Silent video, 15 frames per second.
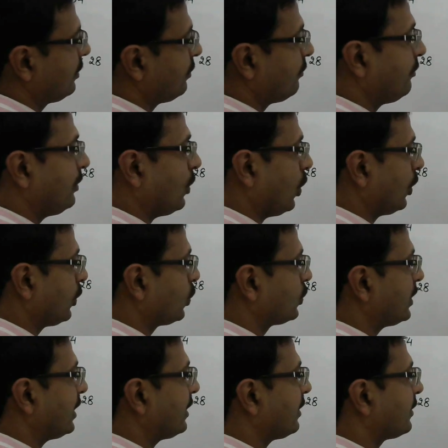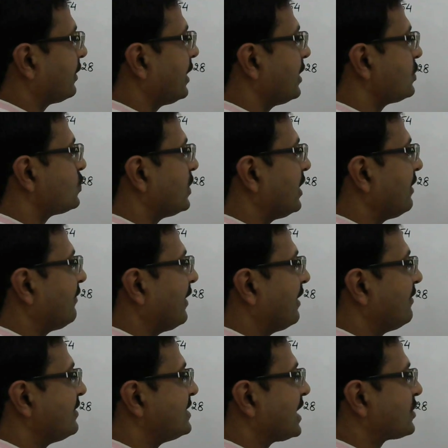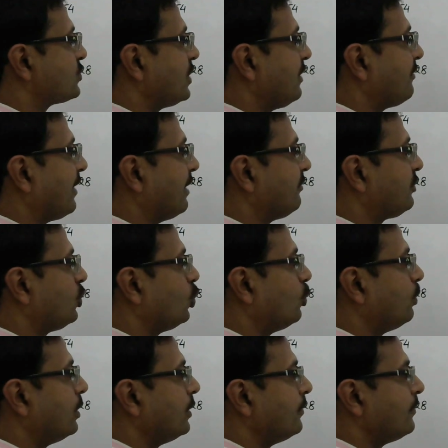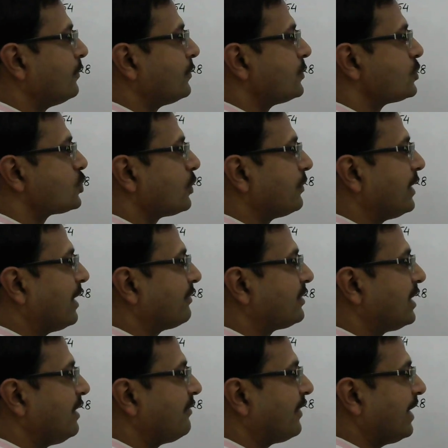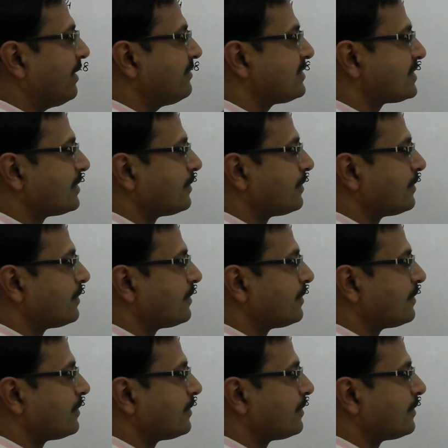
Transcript: we all know that 125 is actually 5 cubed, so we have 3 5s,